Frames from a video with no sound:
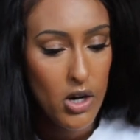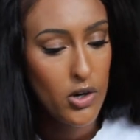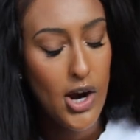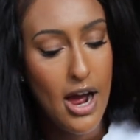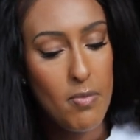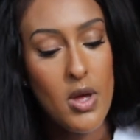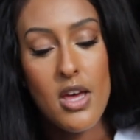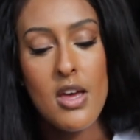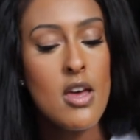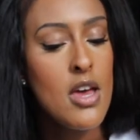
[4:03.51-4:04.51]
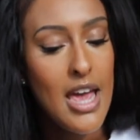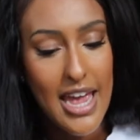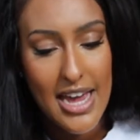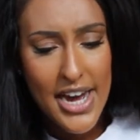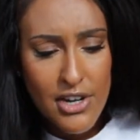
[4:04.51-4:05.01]
monogram,
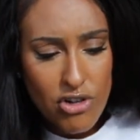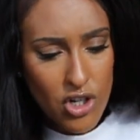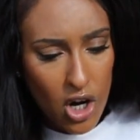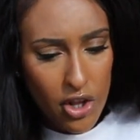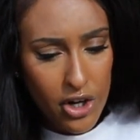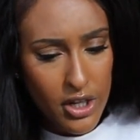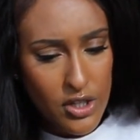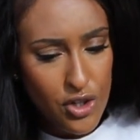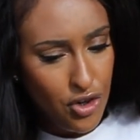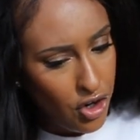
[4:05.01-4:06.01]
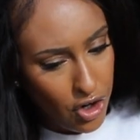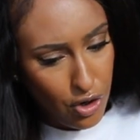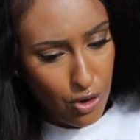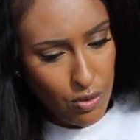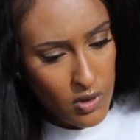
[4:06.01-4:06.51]
$800
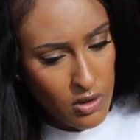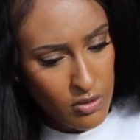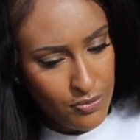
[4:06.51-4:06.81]
euro,